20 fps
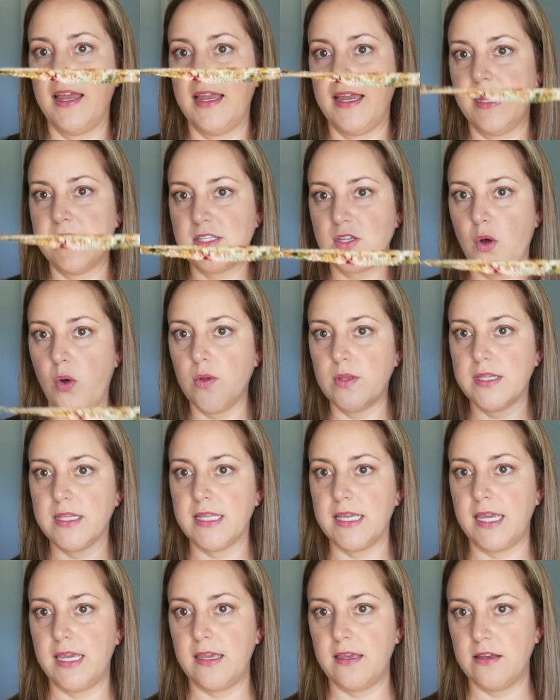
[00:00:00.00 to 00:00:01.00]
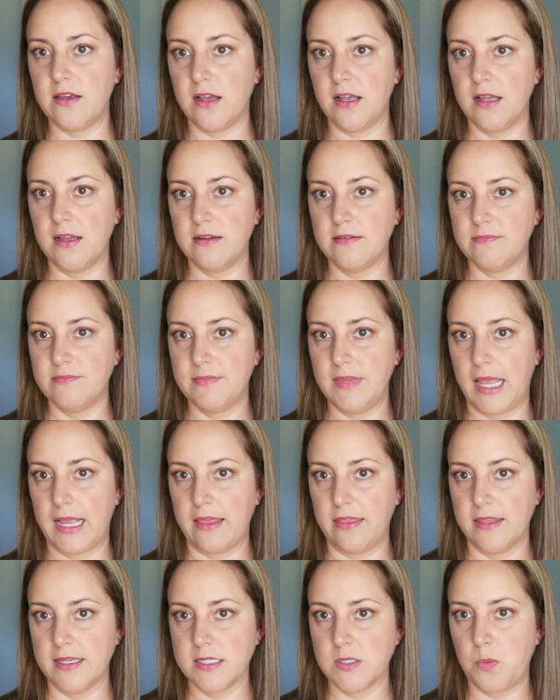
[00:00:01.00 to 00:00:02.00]
it's only
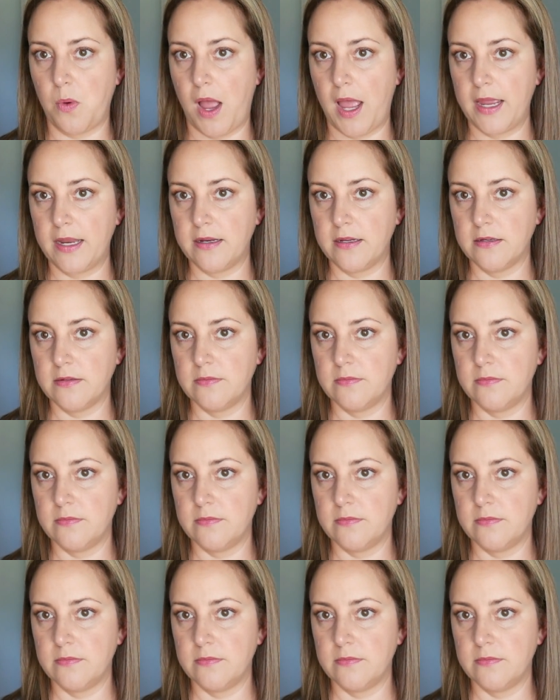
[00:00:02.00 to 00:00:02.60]
like this wide.